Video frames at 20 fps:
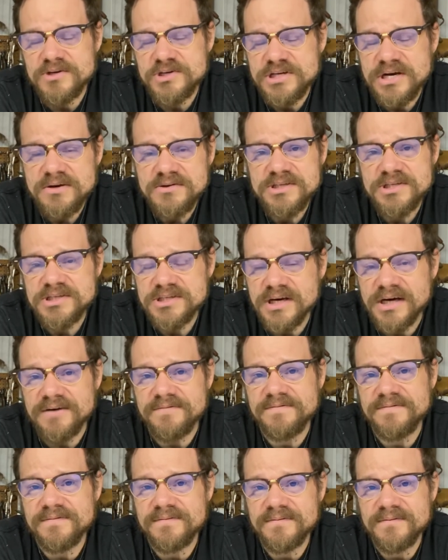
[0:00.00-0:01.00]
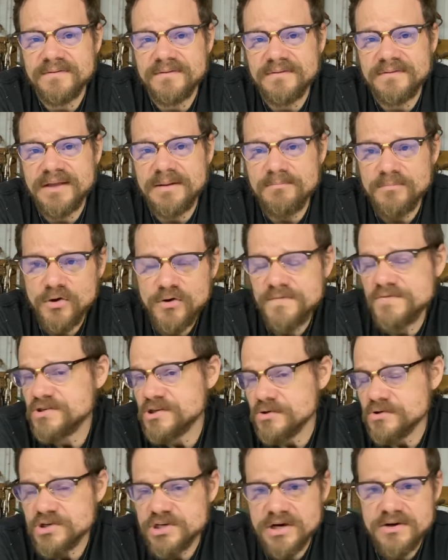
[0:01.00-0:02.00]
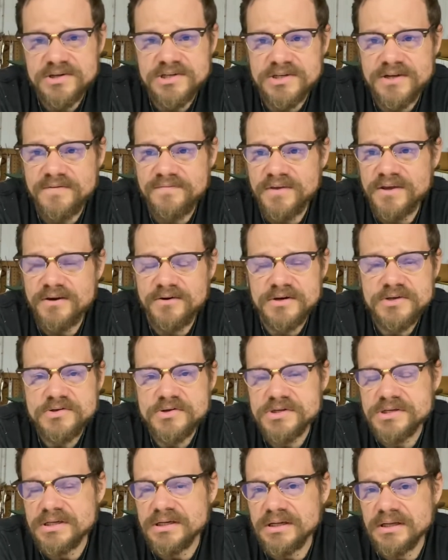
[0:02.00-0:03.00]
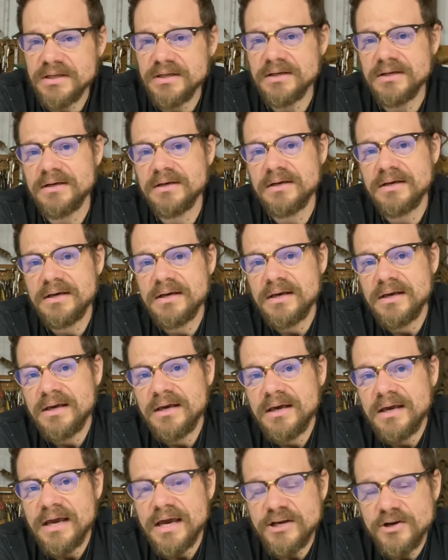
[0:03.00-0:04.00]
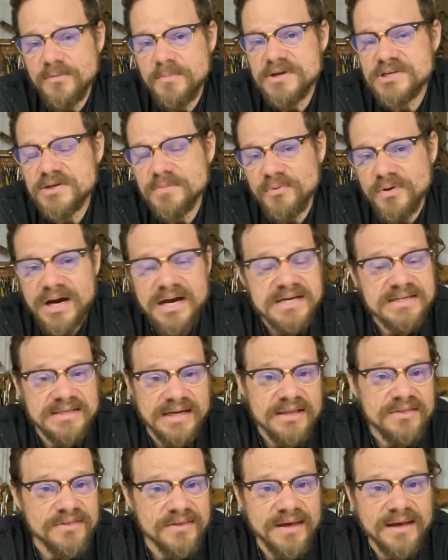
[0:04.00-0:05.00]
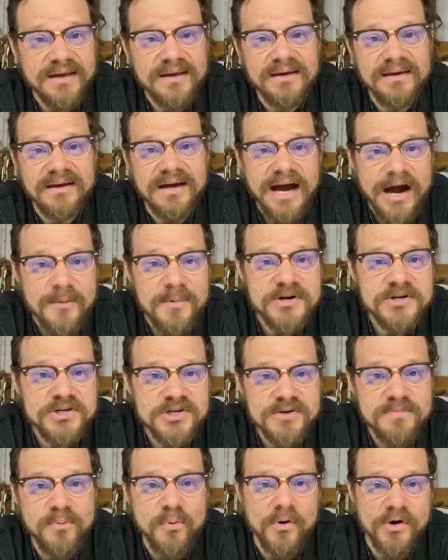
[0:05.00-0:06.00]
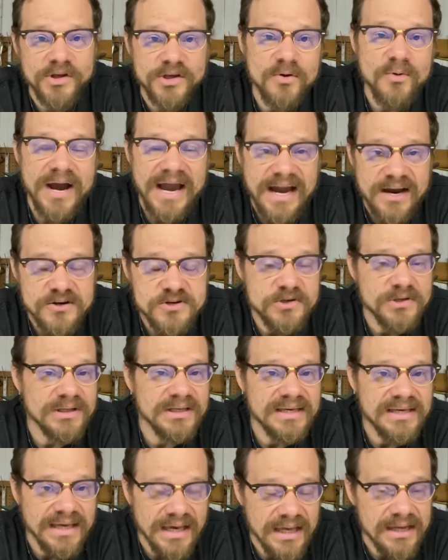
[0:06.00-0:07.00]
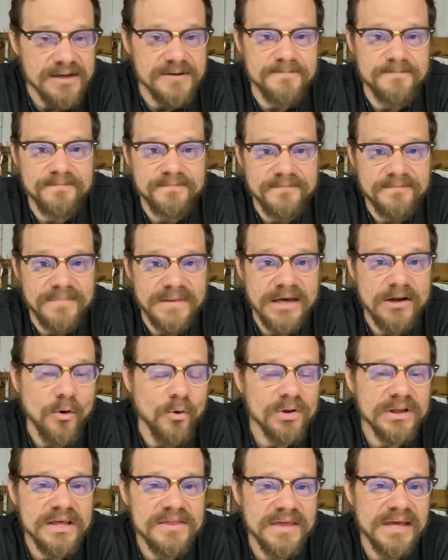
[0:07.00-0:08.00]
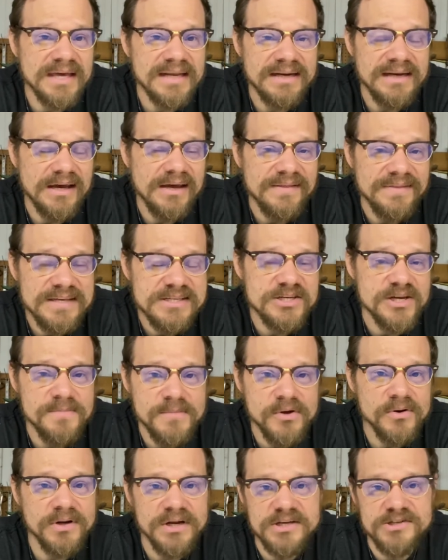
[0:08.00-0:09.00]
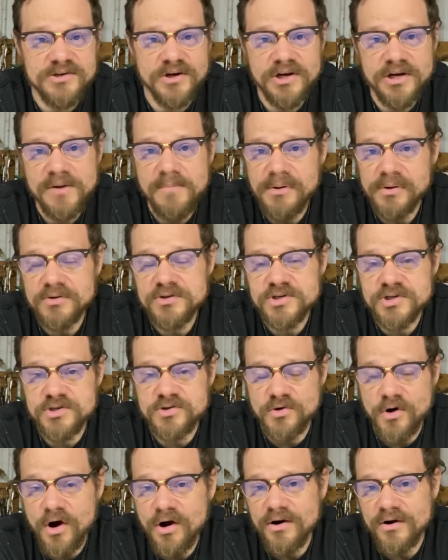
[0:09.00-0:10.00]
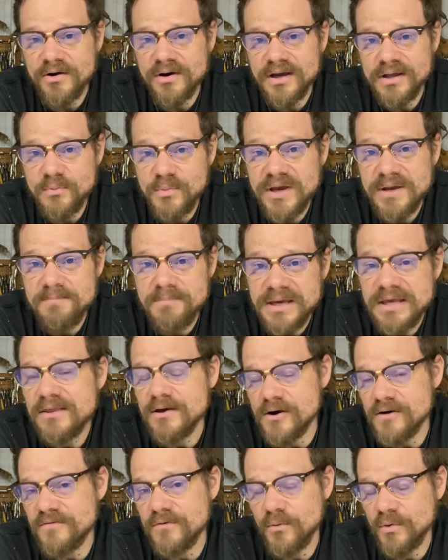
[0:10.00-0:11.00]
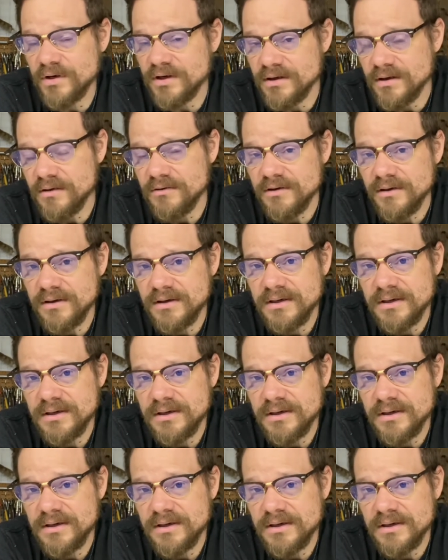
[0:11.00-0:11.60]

Share stuff that moves you. Share stuff that you're interested in. And you'd be surprised, I think, how much support you actually get. And only then, these communities are going to build stronger, and we can be there for one another.